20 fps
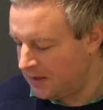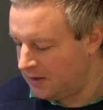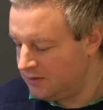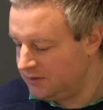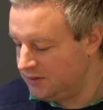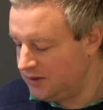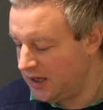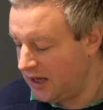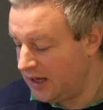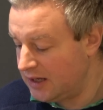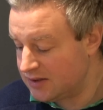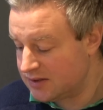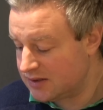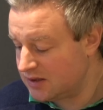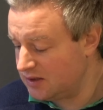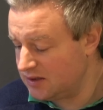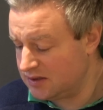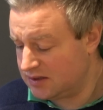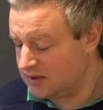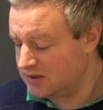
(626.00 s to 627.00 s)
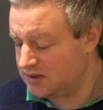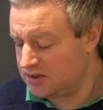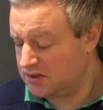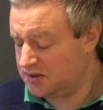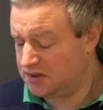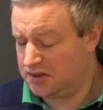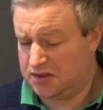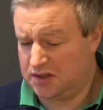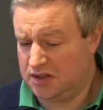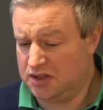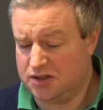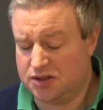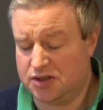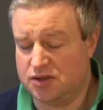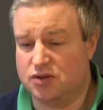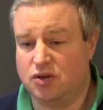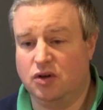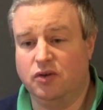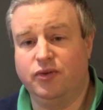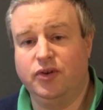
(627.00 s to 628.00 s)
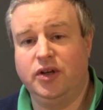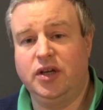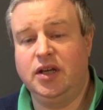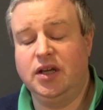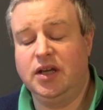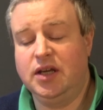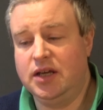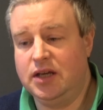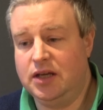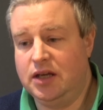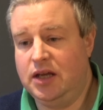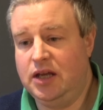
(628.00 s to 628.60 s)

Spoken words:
Yeah, so this is just a delicious coffee.